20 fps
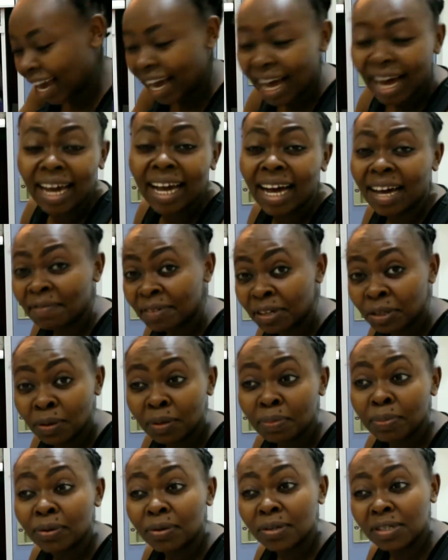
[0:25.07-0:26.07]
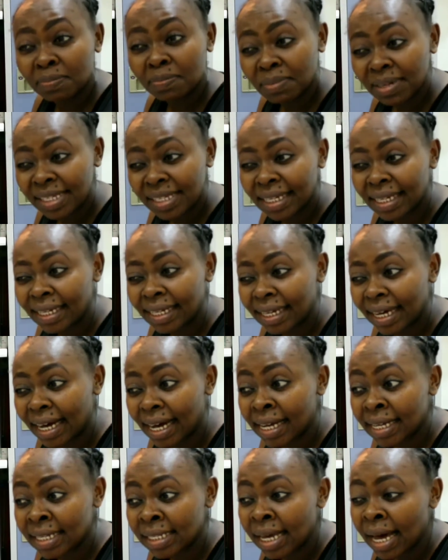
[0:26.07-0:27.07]
I have a new one because basically
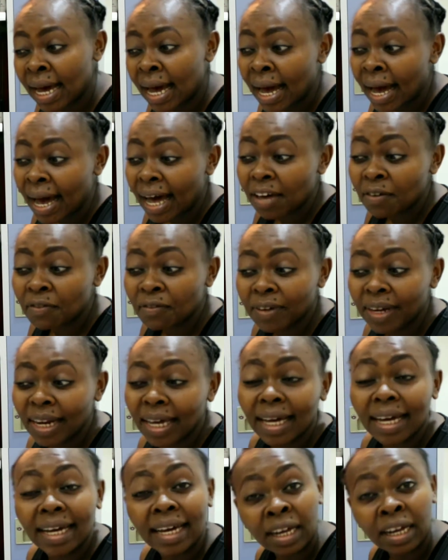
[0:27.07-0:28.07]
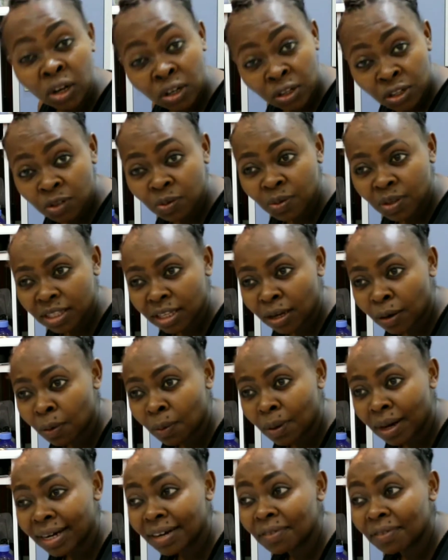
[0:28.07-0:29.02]
guys, I feel like I cannot do without one.